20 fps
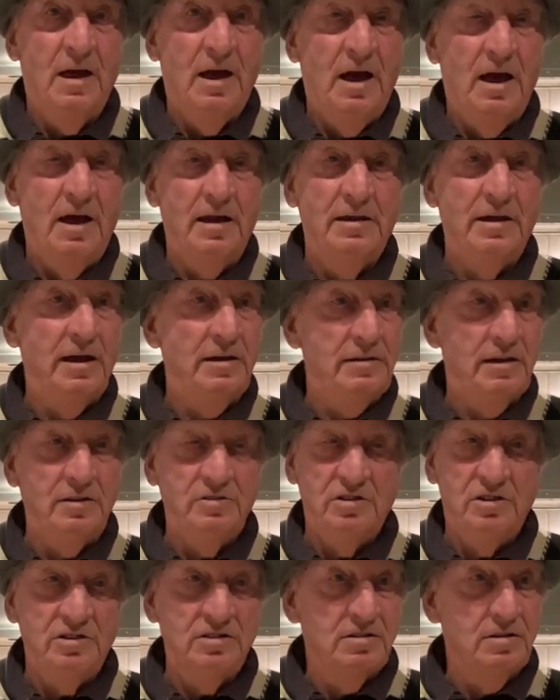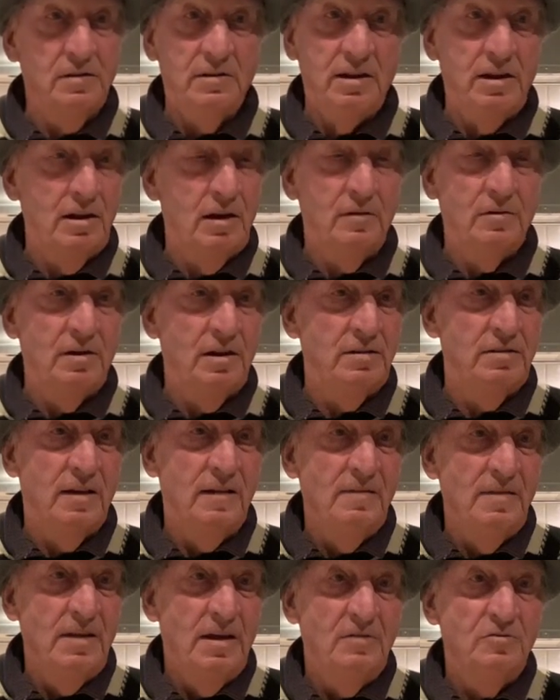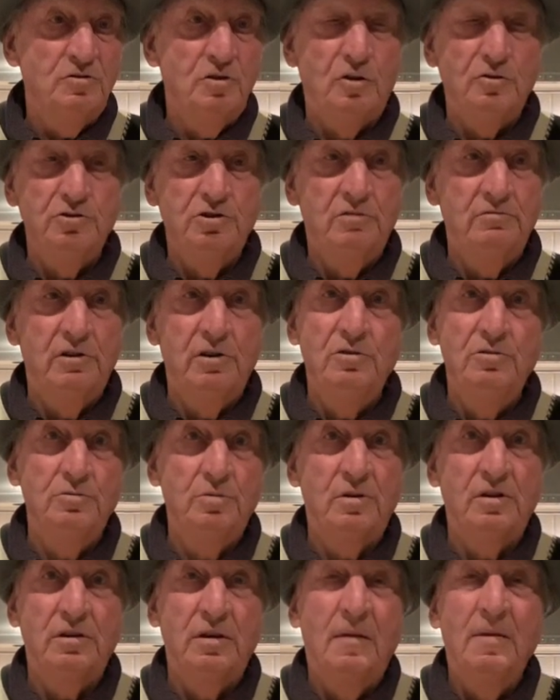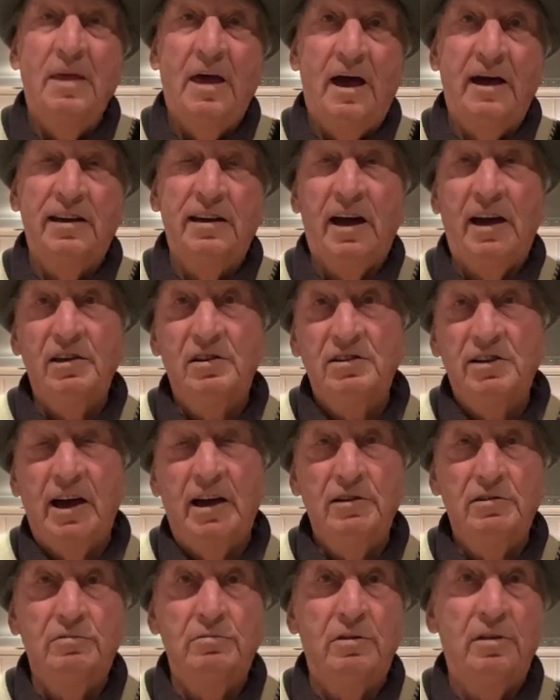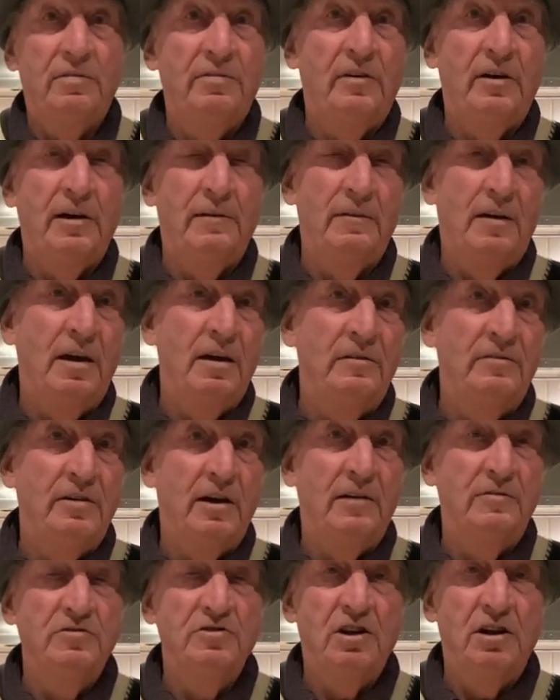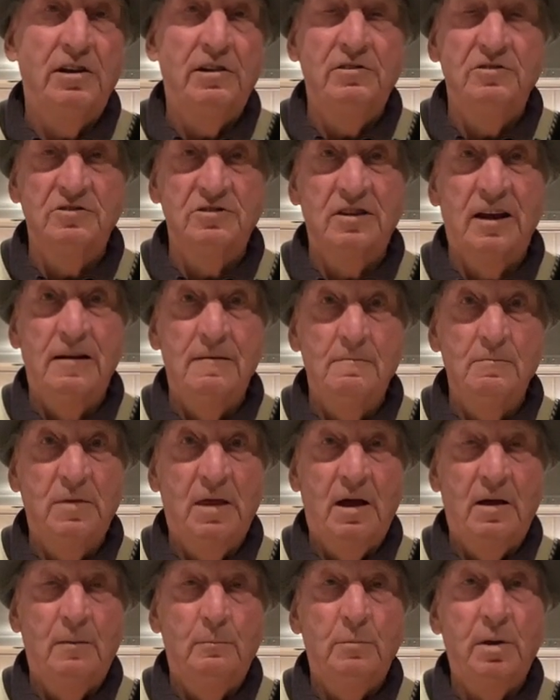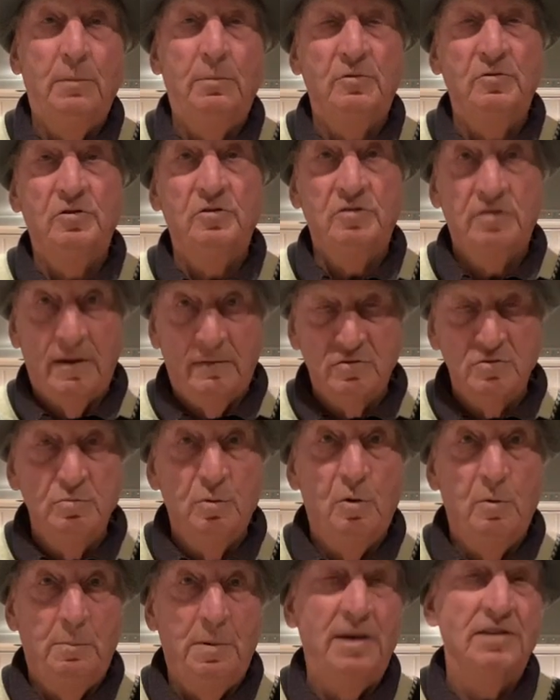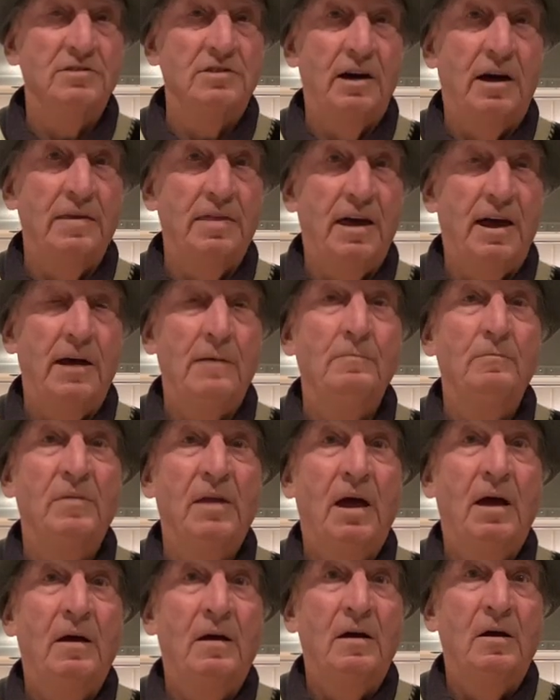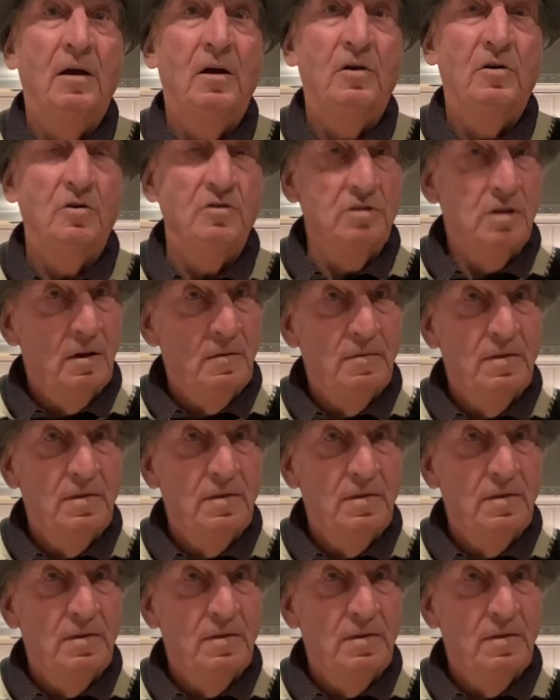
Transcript: And they just, Toshy was, a case was 5 shillings. People used to have small bets like that. Because